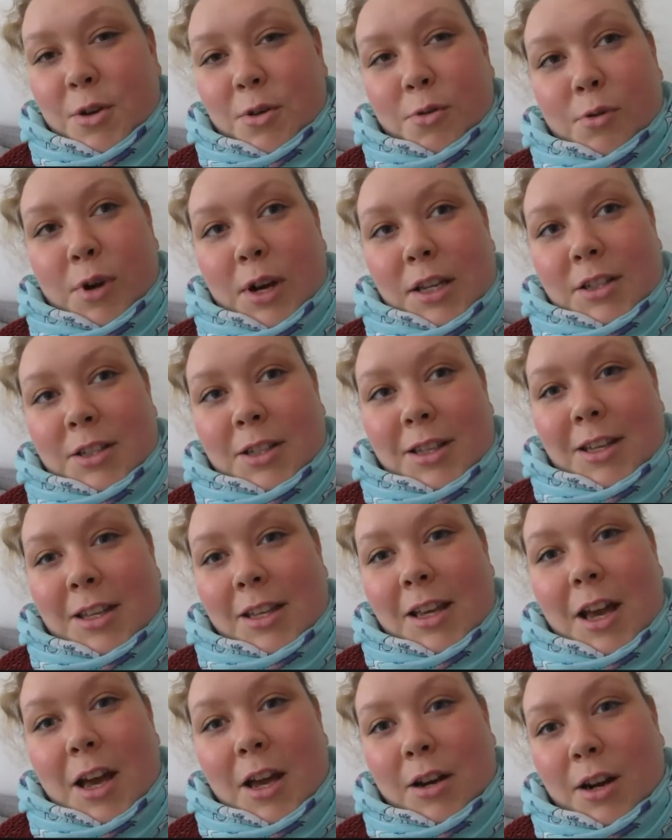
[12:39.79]

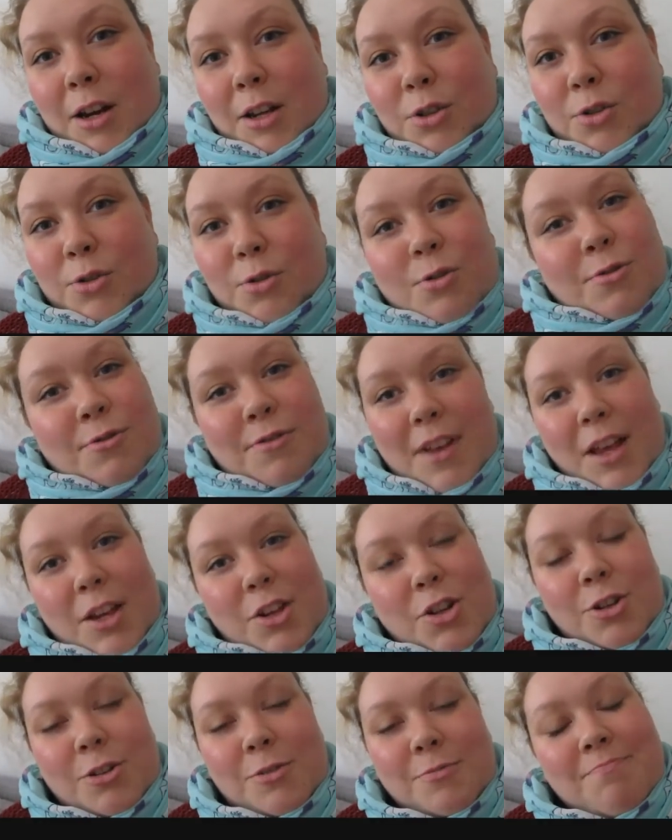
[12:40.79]
crazy Harajuku
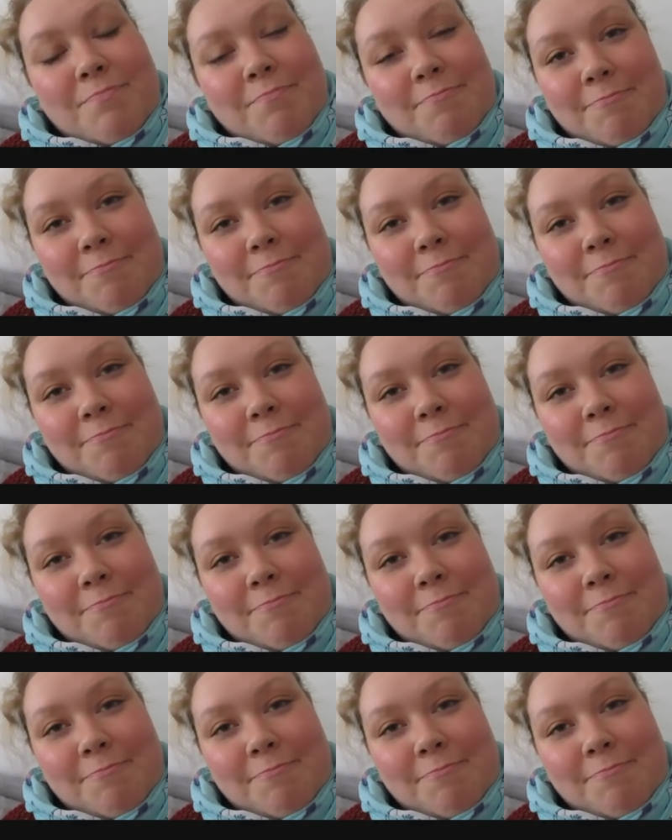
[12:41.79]
fashion.